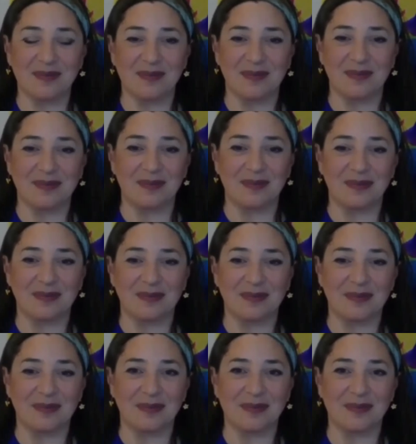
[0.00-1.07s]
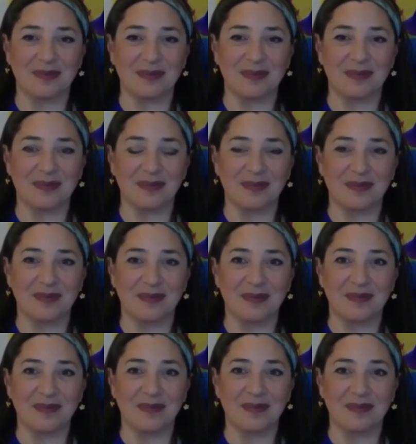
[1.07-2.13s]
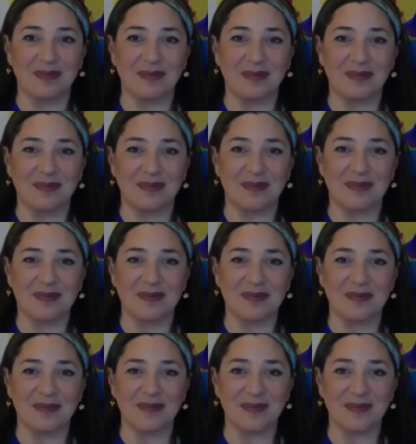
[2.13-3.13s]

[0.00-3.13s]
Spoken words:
No one is speaking in this clip.